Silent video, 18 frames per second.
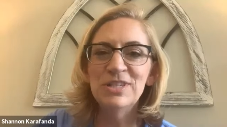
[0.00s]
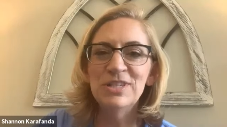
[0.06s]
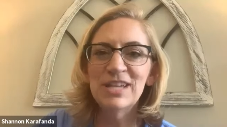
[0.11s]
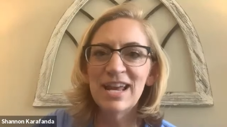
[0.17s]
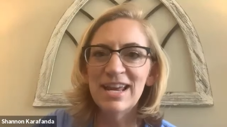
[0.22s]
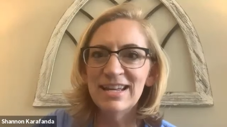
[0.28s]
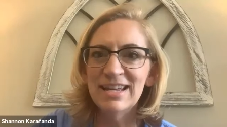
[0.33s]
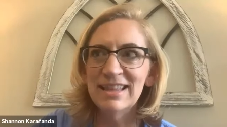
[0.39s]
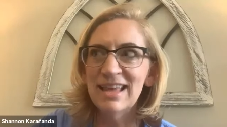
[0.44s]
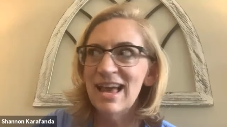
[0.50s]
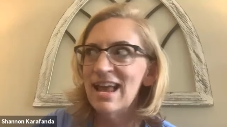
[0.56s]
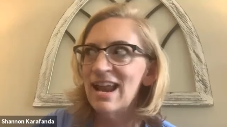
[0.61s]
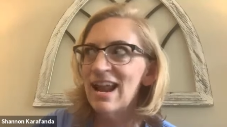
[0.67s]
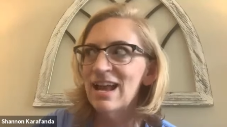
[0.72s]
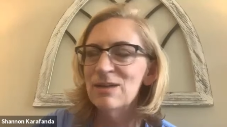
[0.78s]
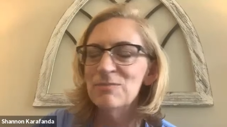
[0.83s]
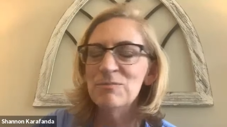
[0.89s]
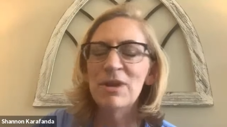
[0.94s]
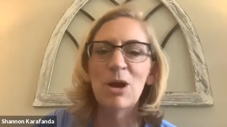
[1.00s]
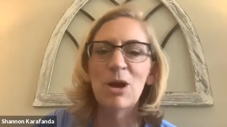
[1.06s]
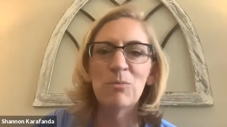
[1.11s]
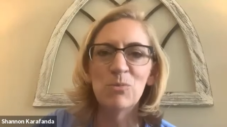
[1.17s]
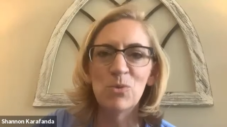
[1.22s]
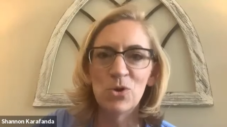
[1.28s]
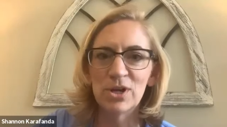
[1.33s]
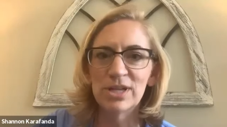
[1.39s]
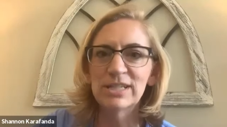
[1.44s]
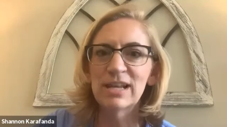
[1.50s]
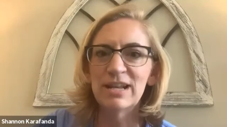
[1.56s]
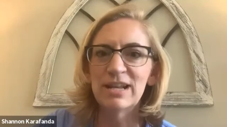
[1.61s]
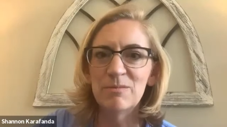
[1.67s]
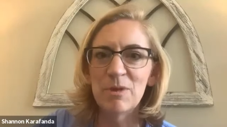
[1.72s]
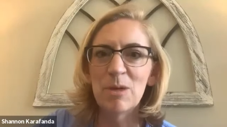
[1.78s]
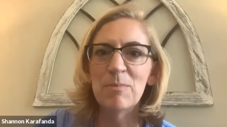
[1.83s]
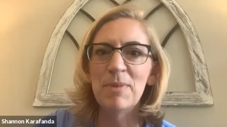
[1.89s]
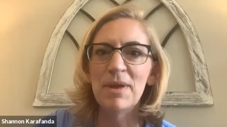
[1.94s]
saying that, I am now more excited
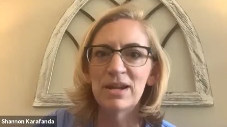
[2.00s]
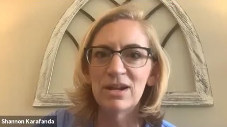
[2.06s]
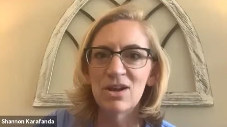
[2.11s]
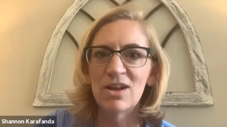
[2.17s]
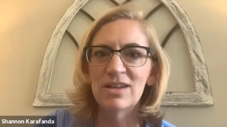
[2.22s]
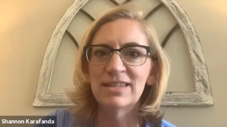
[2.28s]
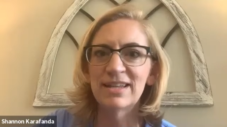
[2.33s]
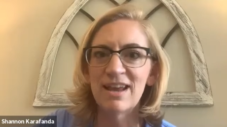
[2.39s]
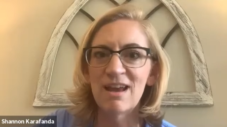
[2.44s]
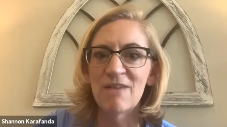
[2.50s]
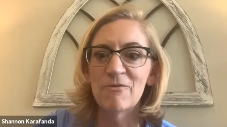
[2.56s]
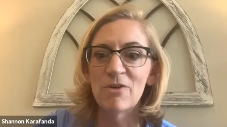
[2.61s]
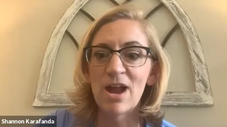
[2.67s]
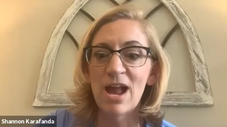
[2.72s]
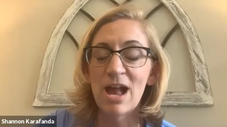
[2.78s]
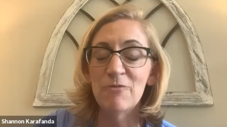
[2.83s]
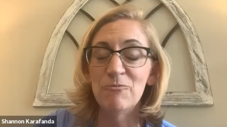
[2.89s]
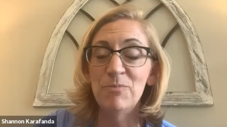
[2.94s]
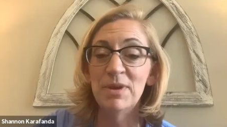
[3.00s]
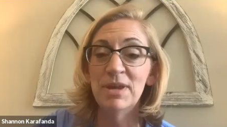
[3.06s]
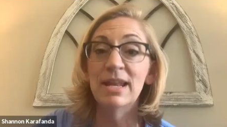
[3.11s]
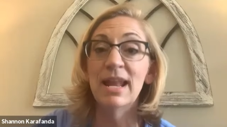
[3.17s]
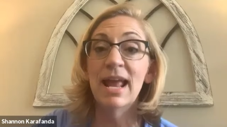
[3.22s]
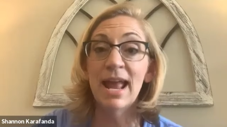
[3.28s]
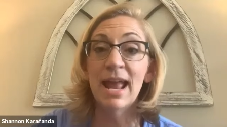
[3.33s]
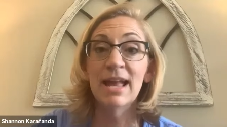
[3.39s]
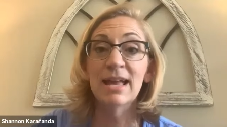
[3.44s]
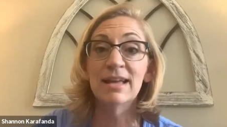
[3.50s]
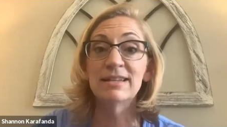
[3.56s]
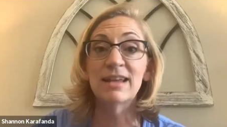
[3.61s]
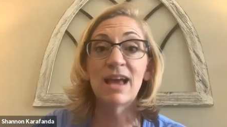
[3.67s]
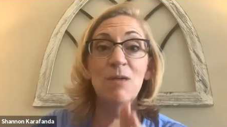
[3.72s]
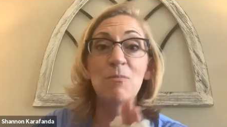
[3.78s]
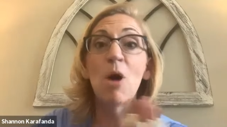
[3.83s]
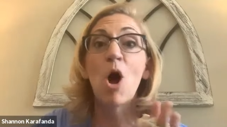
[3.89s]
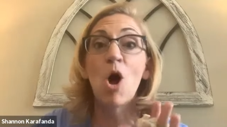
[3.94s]
about Pentecost than I ever have been, and
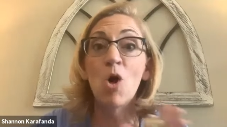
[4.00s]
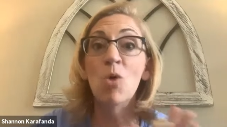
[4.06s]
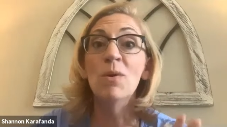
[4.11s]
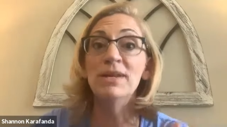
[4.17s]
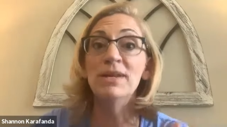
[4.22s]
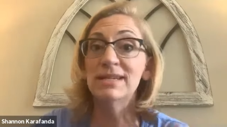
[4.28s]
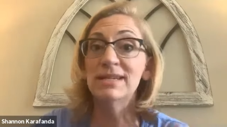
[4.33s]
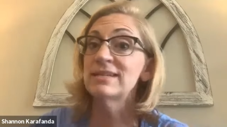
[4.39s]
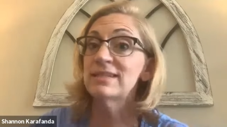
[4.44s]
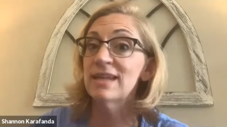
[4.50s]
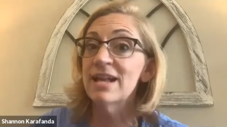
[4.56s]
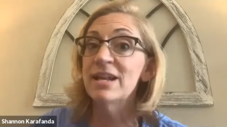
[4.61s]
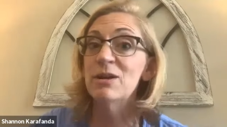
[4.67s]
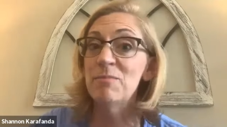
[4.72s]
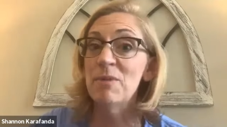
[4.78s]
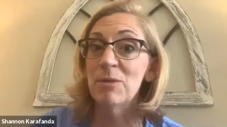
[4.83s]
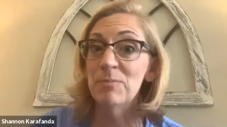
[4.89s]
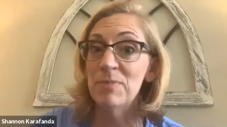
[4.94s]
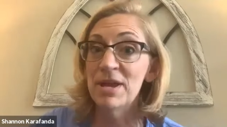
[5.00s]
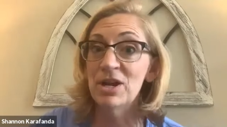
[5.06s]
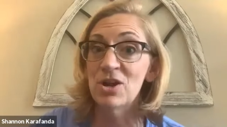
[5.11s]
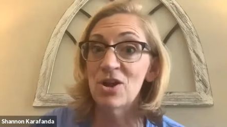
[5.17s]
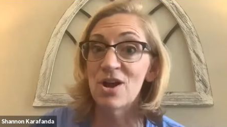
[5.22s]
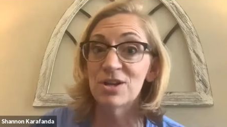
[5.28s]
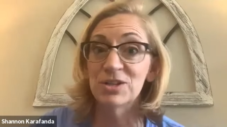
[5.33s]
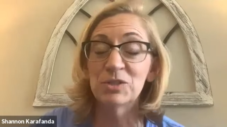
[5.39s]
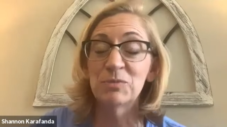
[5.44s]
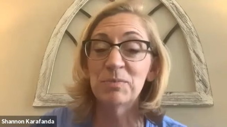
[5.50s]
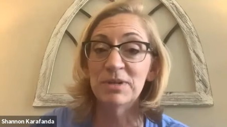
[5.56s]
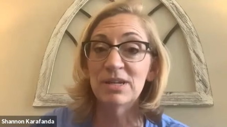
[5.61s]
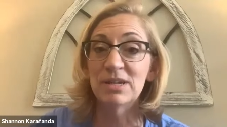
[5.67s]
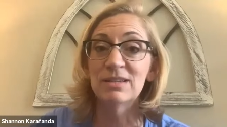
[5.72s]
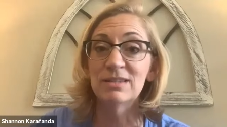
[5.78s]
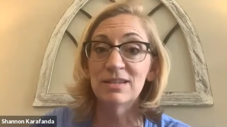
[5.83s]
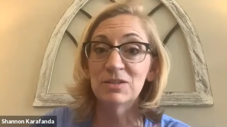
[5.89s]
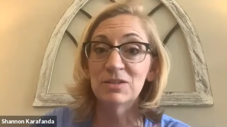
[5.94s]
I'm Yay. always excited about Pentecost
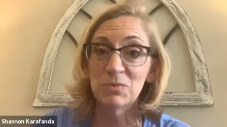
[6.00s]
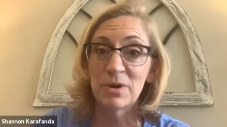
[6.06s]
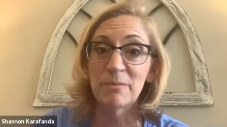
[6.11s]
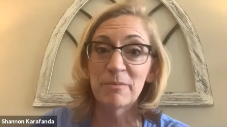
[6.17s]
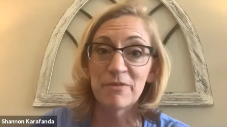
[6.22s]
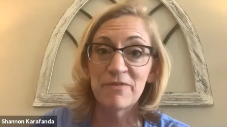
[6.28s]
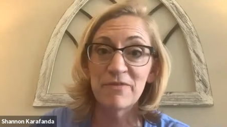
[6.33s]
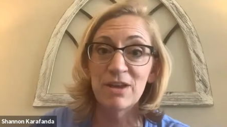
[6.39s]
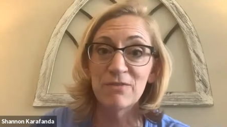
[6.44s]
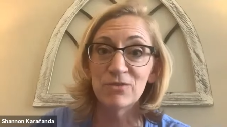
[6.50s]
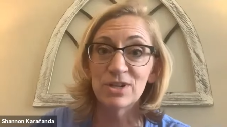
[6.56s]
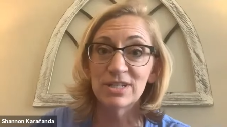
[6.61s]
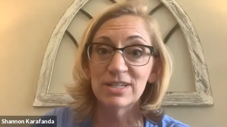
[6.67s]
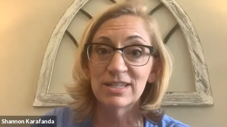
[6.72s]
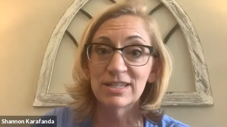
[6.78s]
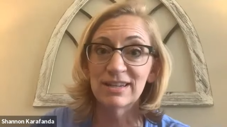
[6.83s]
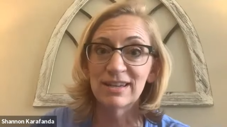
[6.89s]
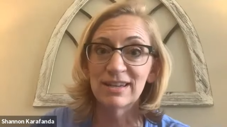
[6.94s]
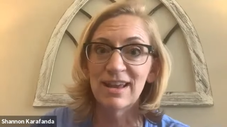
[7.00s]
because it's one of right. my favorites.